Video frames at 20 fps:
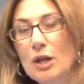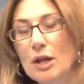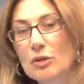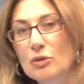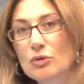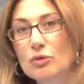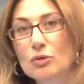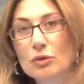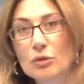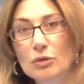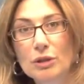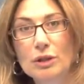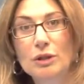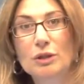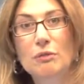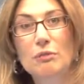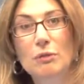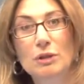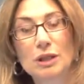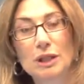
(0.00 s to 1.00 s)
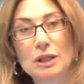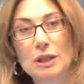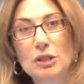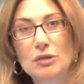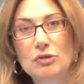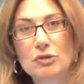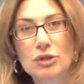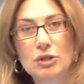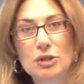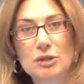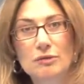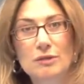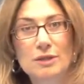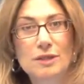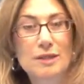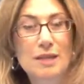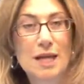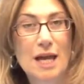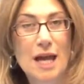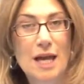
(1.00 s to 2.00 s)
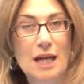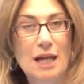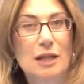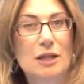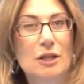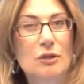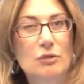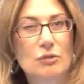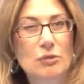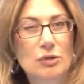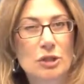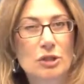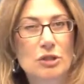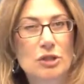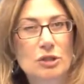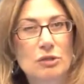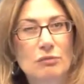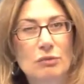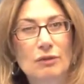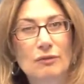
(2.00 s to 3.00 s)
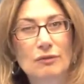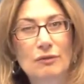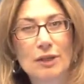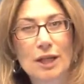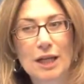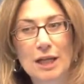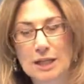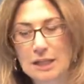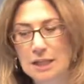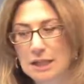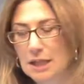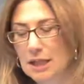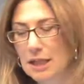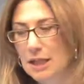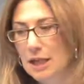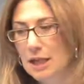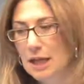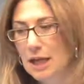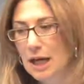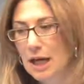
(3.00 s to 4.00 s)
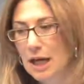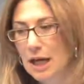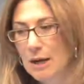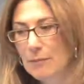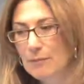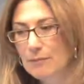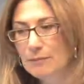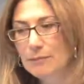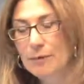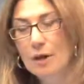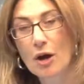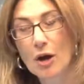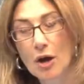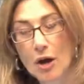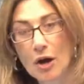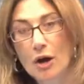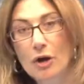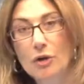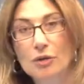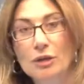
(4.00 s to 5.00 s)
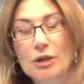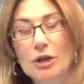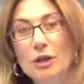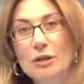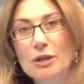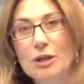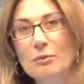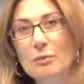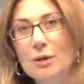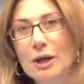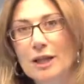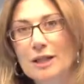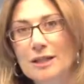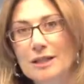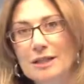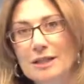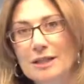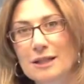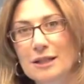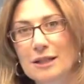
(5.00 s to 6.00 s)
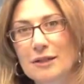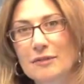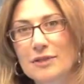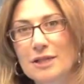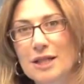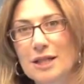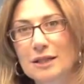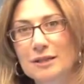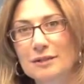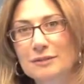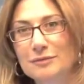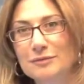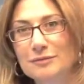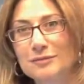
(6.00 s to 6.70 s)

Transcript: drawing on what the literature is saying, and then also to reflect on their practice that they've done.